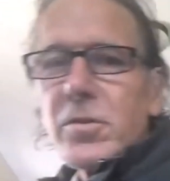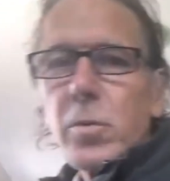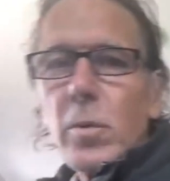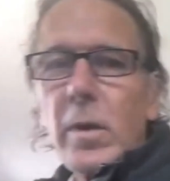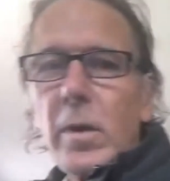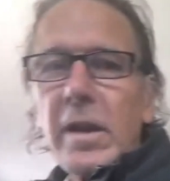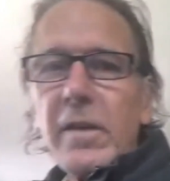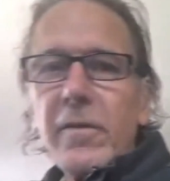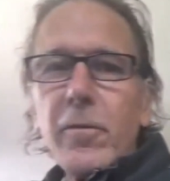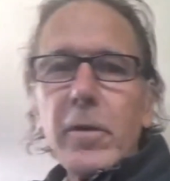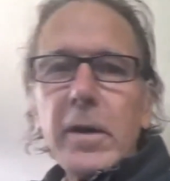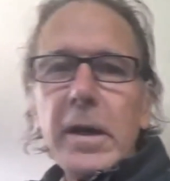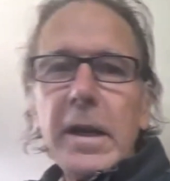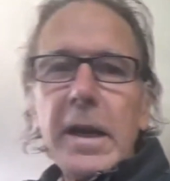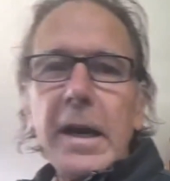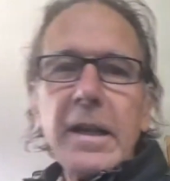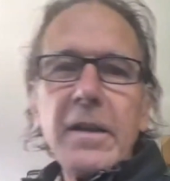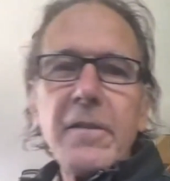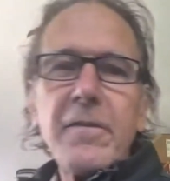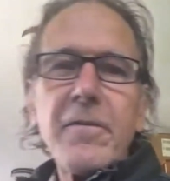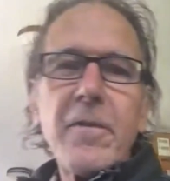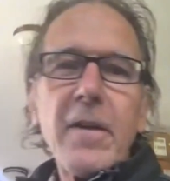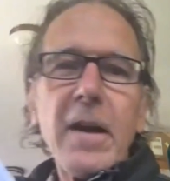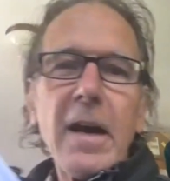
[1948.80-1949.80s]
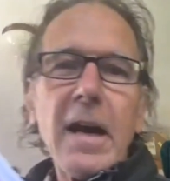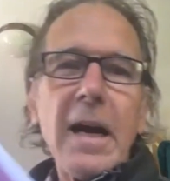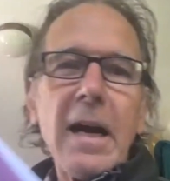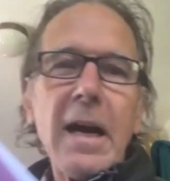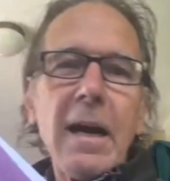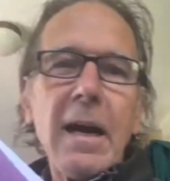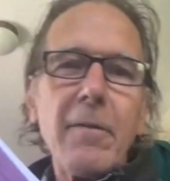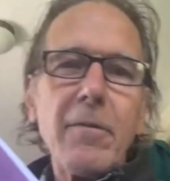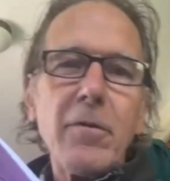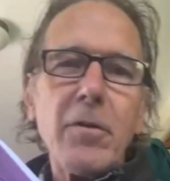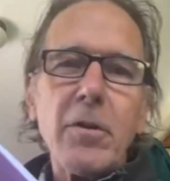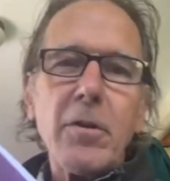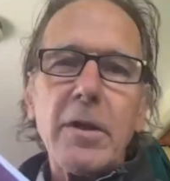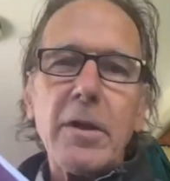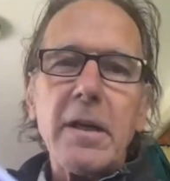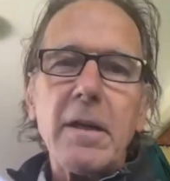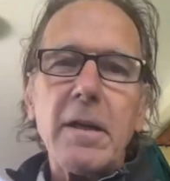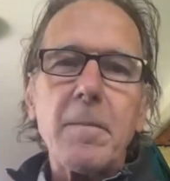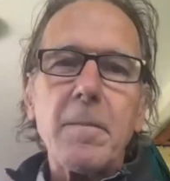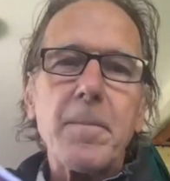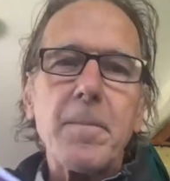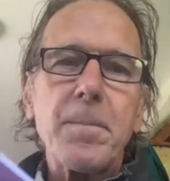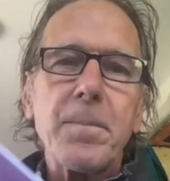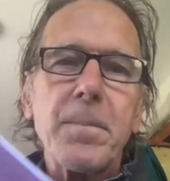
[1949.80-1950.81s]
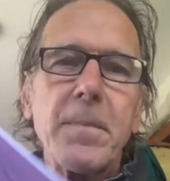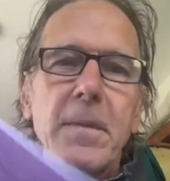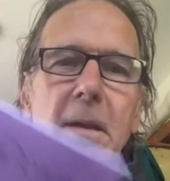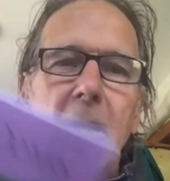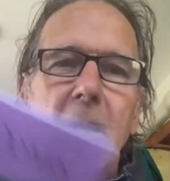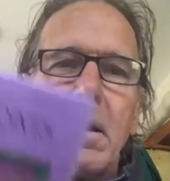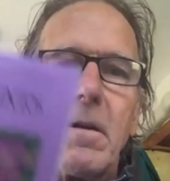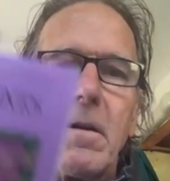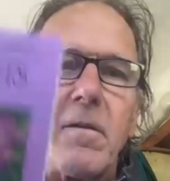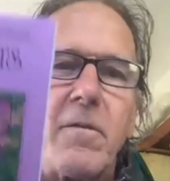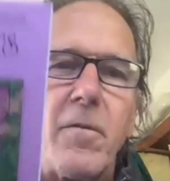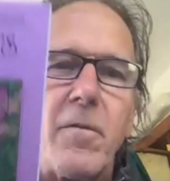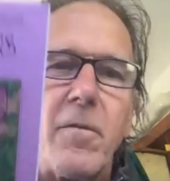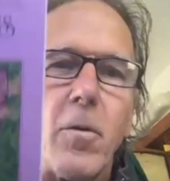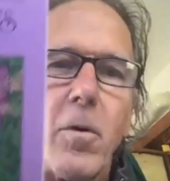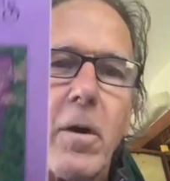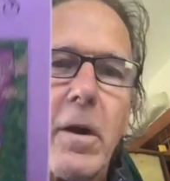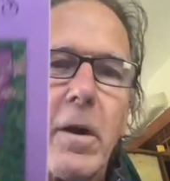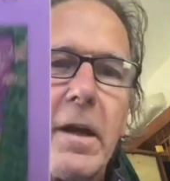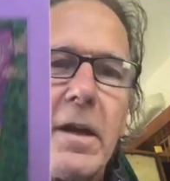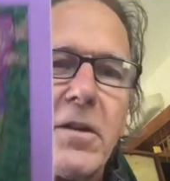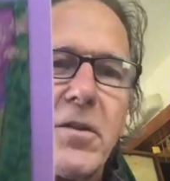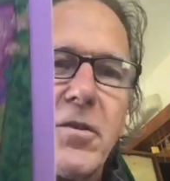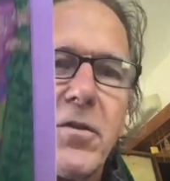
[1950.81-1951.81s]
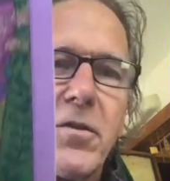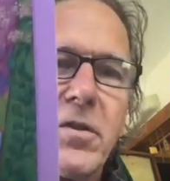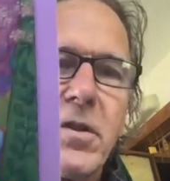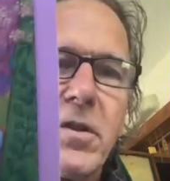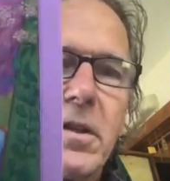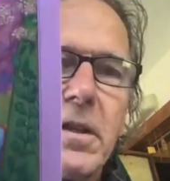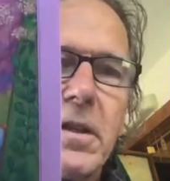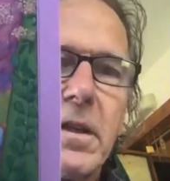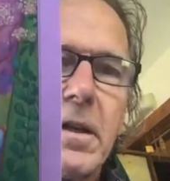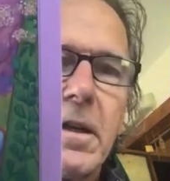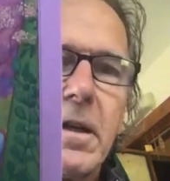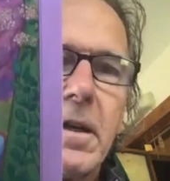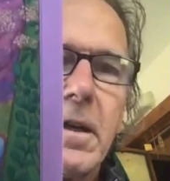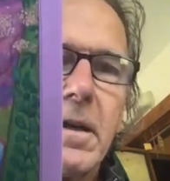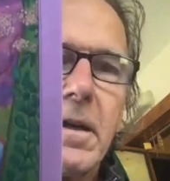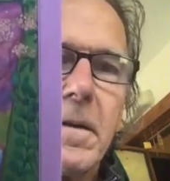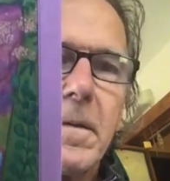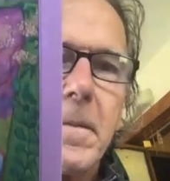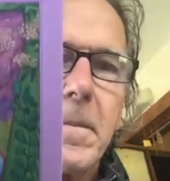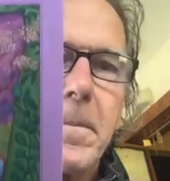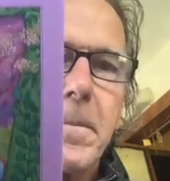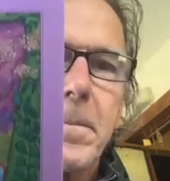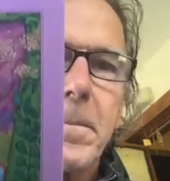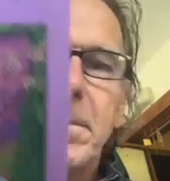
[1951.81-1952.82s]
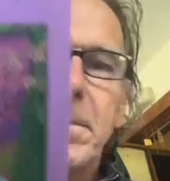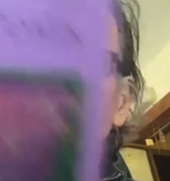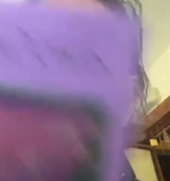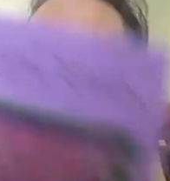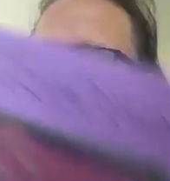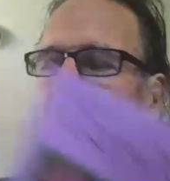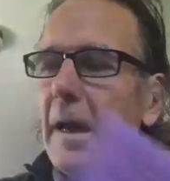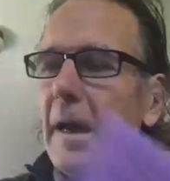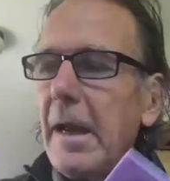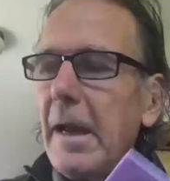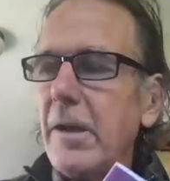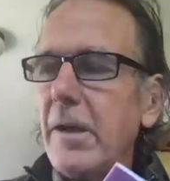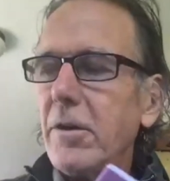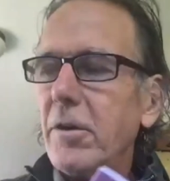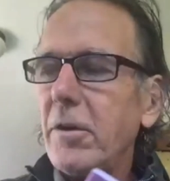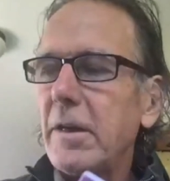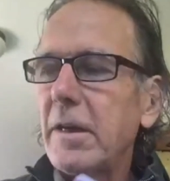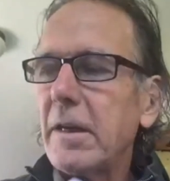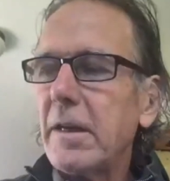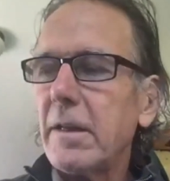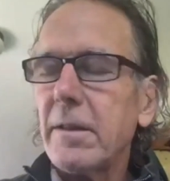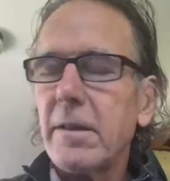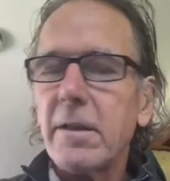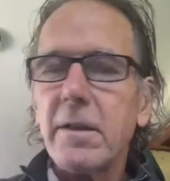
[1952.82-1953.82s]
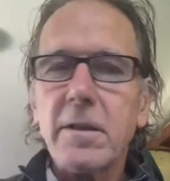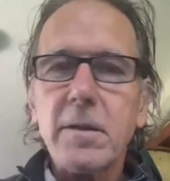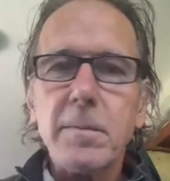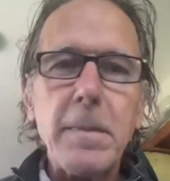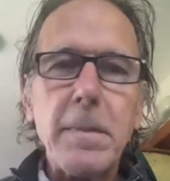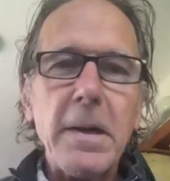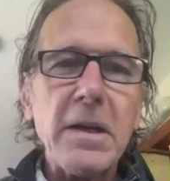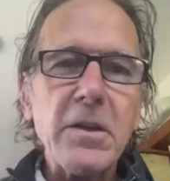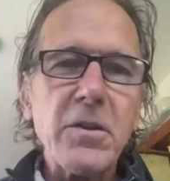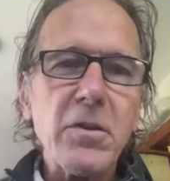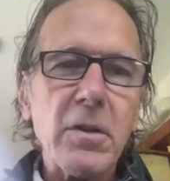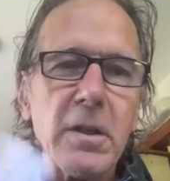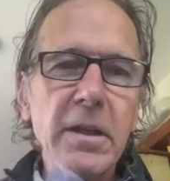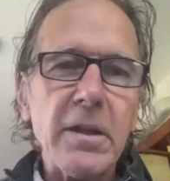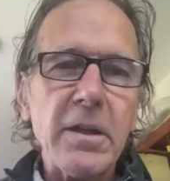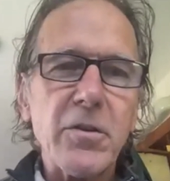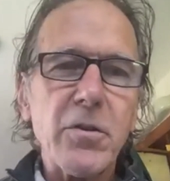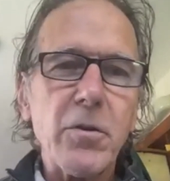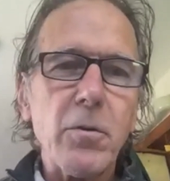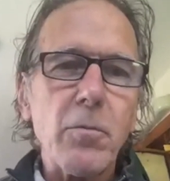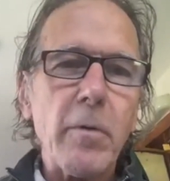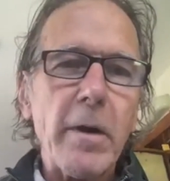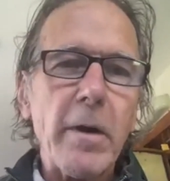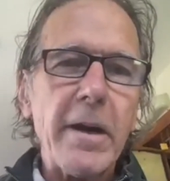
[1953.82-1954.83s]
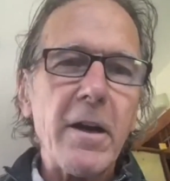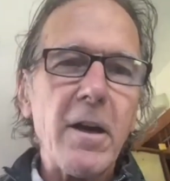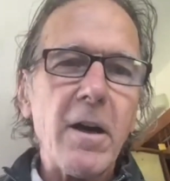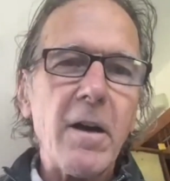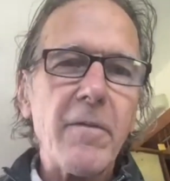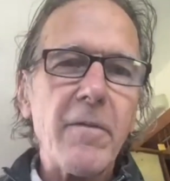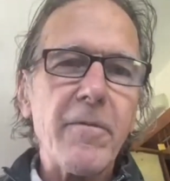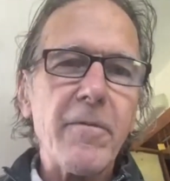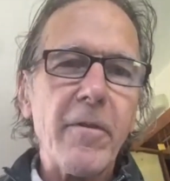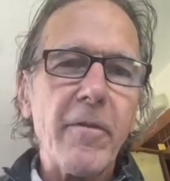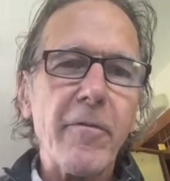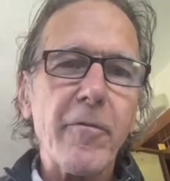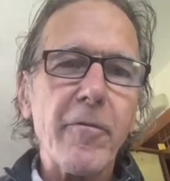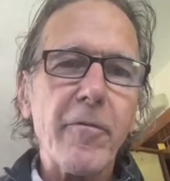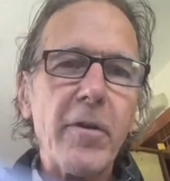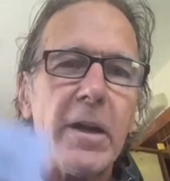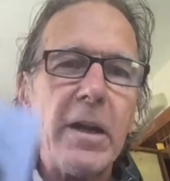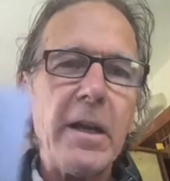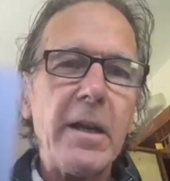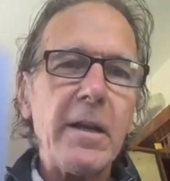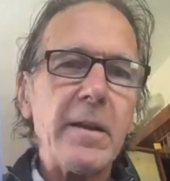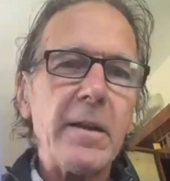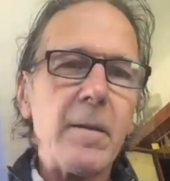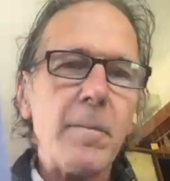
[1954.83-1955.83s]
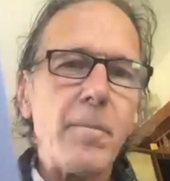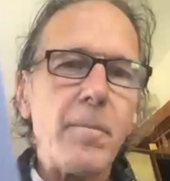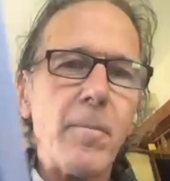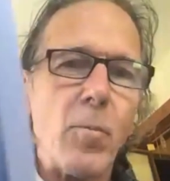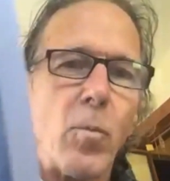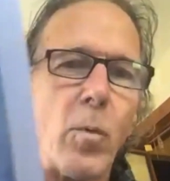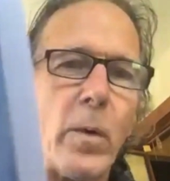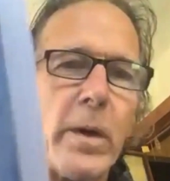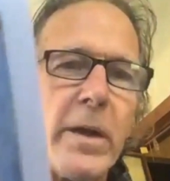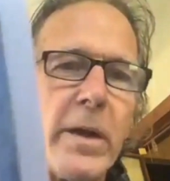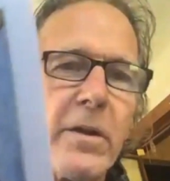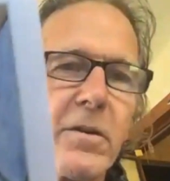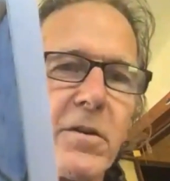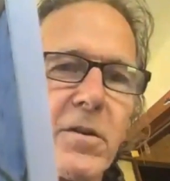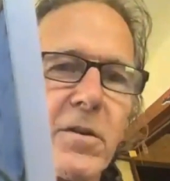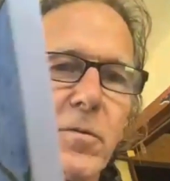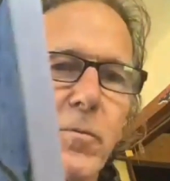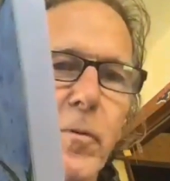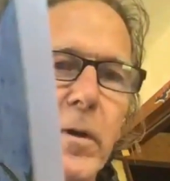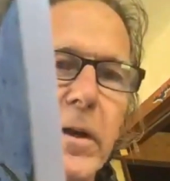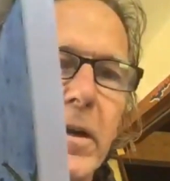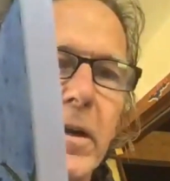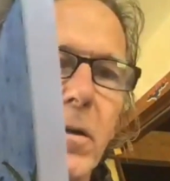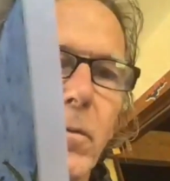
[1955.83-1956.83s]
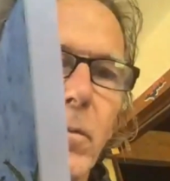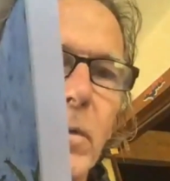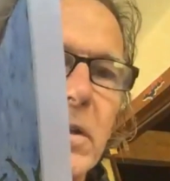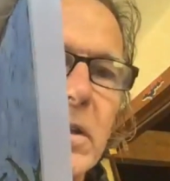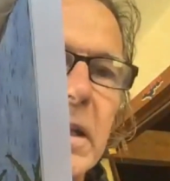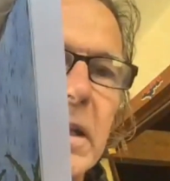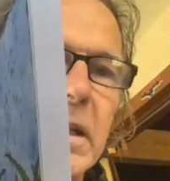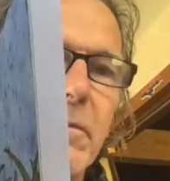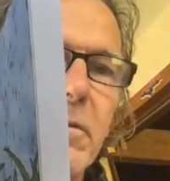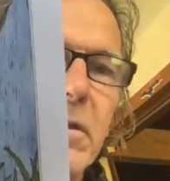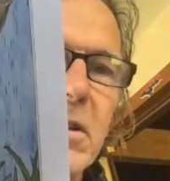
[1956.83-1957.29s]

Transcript: $24.95. You get 4 issues a year, and you get the special issue right off for free, the Weeder's Reader, which every